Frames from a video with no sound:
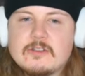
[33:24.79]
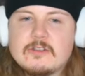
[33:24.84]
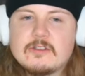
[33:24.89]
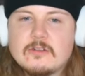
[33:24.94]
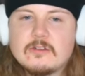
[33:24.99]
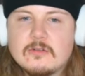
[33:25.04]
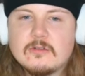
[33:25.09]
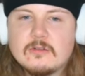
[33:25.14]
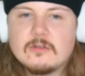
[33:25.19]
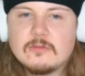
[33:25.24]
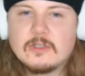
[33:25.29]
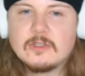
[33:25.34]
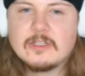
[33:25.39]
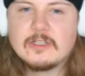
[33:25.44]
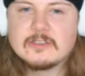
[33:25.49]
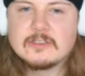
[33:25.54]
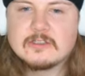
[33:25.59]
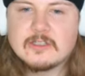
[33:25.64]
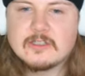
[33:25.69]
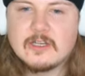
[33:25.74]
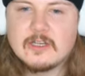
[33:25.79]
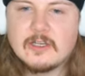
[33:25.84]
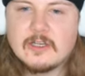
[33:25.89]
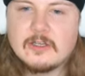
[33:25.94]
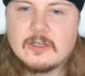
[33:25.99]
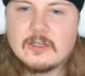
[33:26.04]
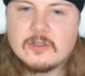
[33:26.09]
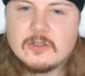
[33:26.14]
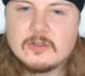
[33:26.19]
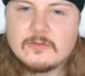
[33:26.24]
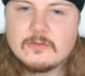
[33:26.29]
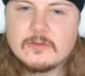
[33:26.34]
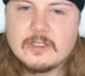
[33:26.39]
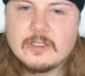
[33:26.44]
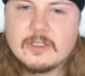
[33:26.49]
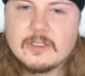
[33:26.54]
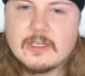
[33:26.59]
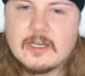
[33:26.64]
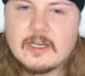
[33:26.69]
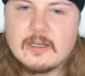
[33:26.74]
released it. I don't know if they
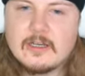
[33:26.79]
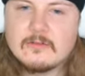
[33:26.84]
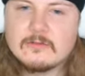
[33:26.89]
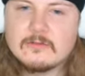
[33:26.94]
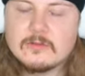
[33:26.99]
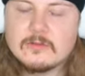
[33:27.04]
have,